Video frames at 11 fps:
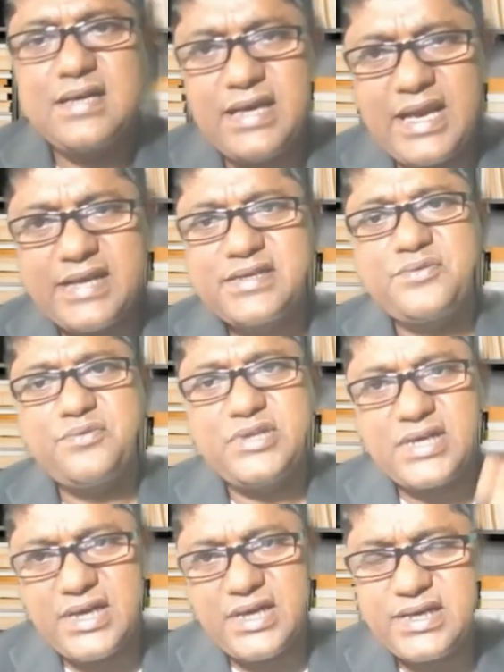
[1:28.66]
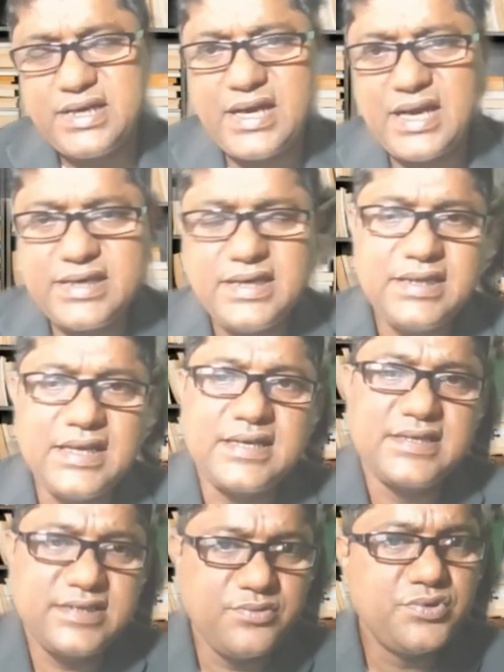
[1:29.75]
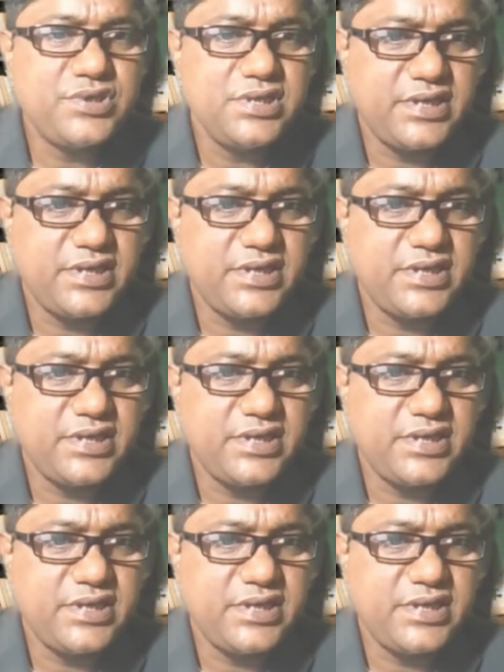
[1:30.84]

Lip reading: connected with the content writing that is used